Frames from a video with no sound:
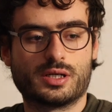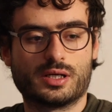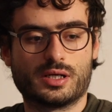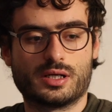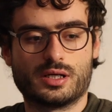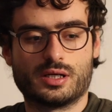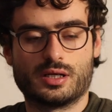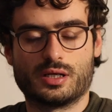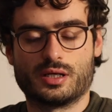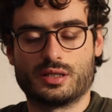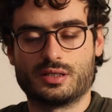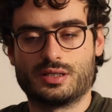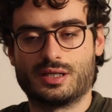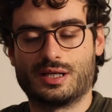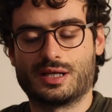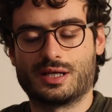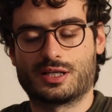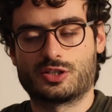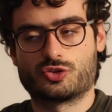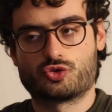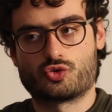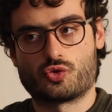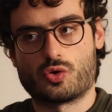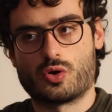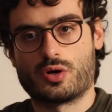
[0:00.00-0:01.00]
the
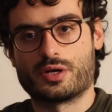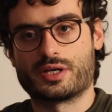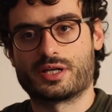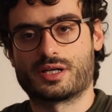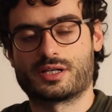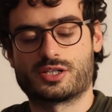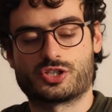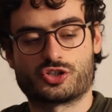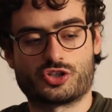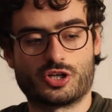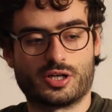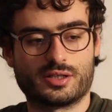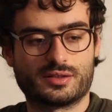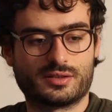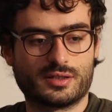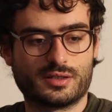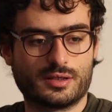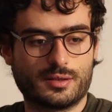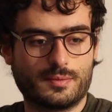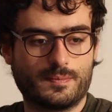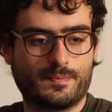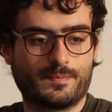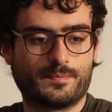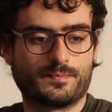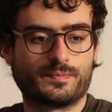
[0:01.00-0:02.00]
electronic
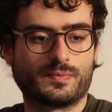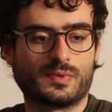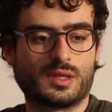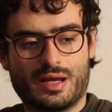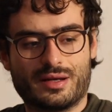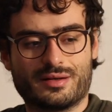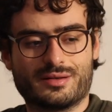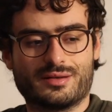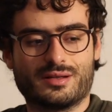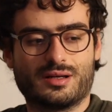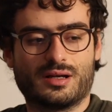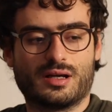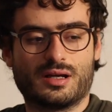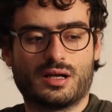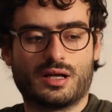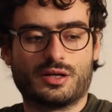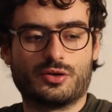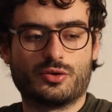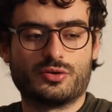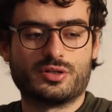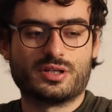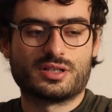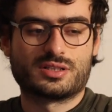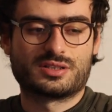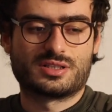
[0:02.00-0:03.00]
shutter, and
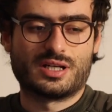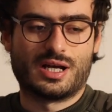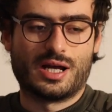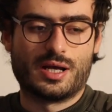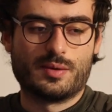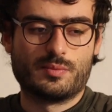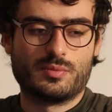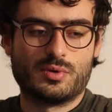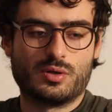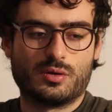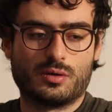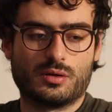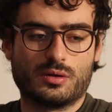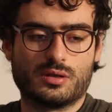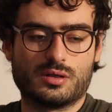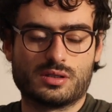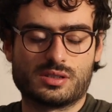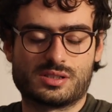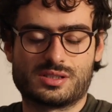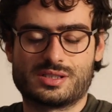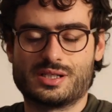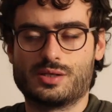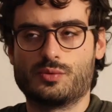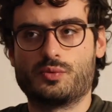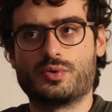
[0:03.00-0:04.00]
another time,
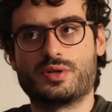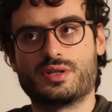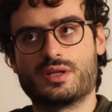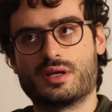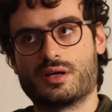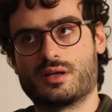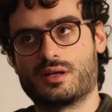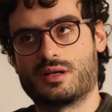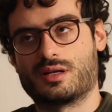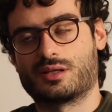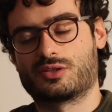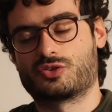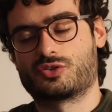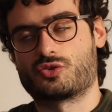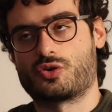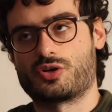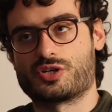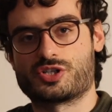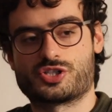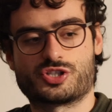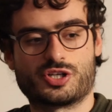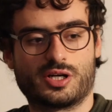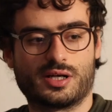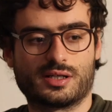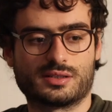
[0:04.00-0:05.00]
still with the
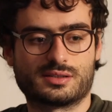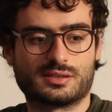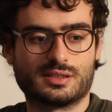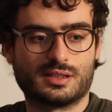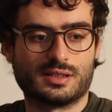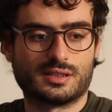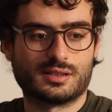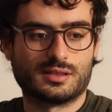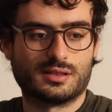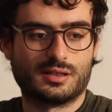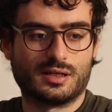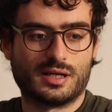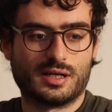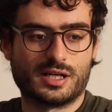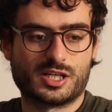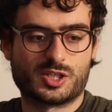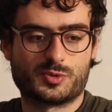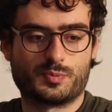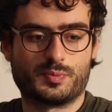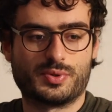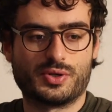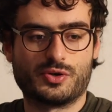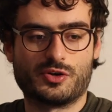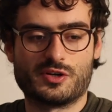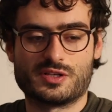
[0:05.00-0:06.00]
electronic shutter, I
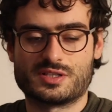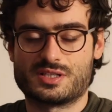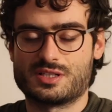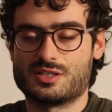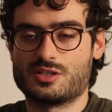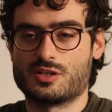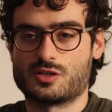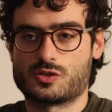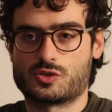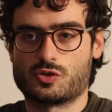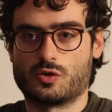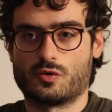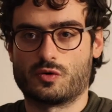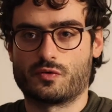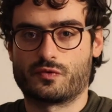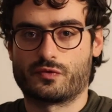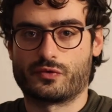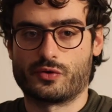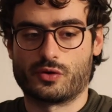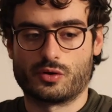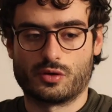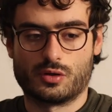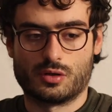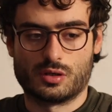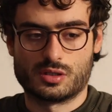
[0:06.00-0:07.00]
experienced a
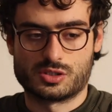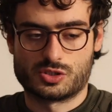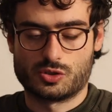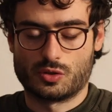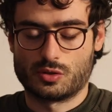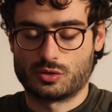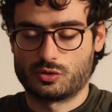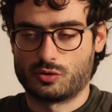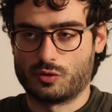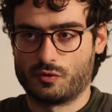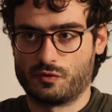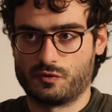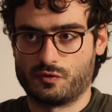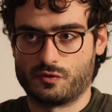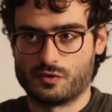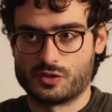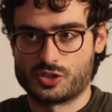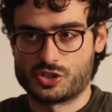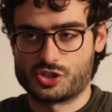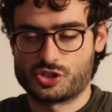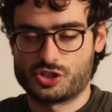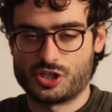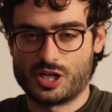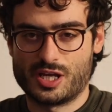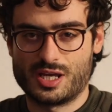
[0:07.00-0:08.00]
sort of
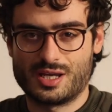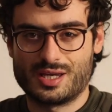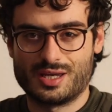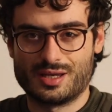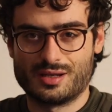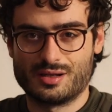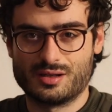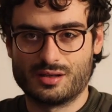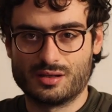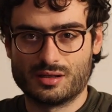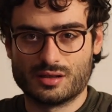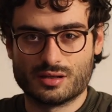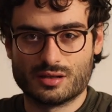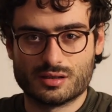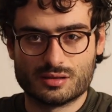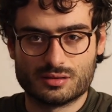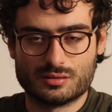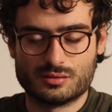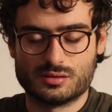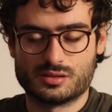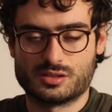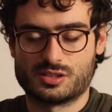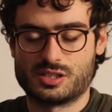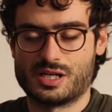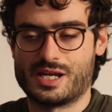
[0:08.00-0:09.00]
shaking
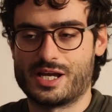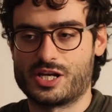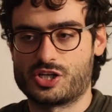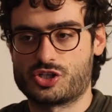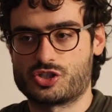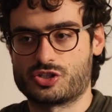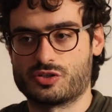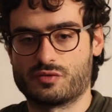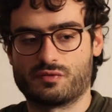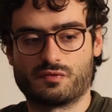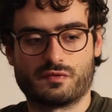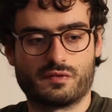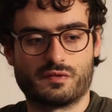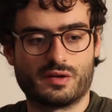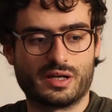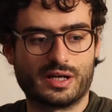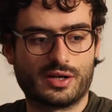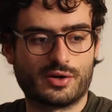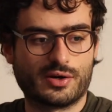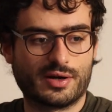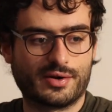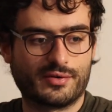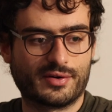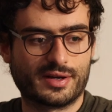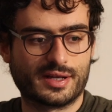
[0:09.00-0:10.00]
slash
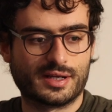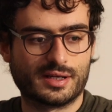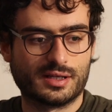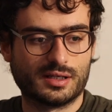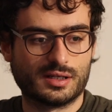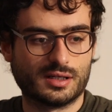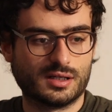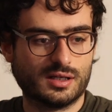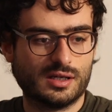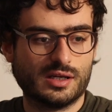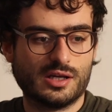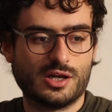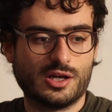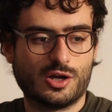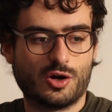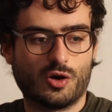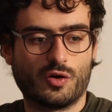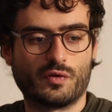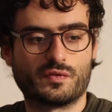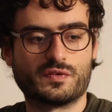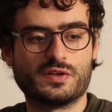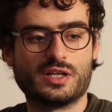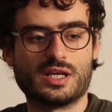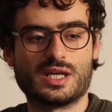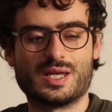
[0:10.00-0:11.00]
flickering
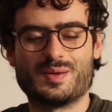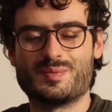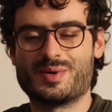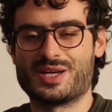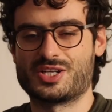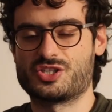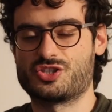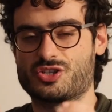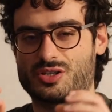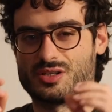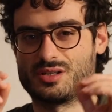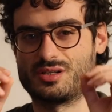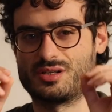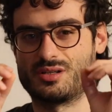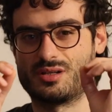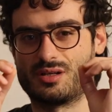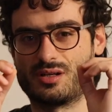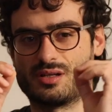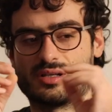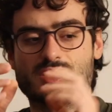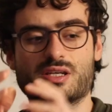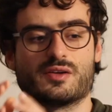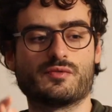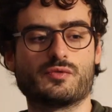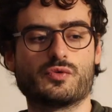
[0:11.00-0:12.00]
of the image
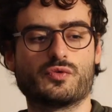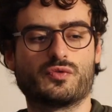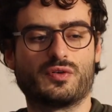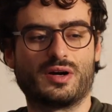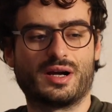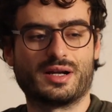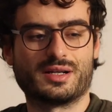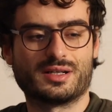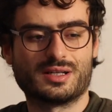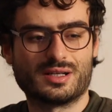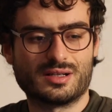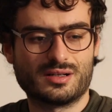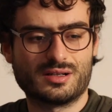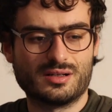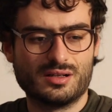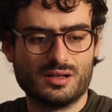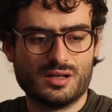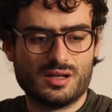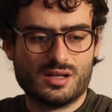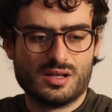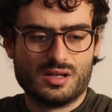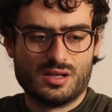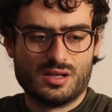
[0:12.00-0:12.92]
in the viewfinder.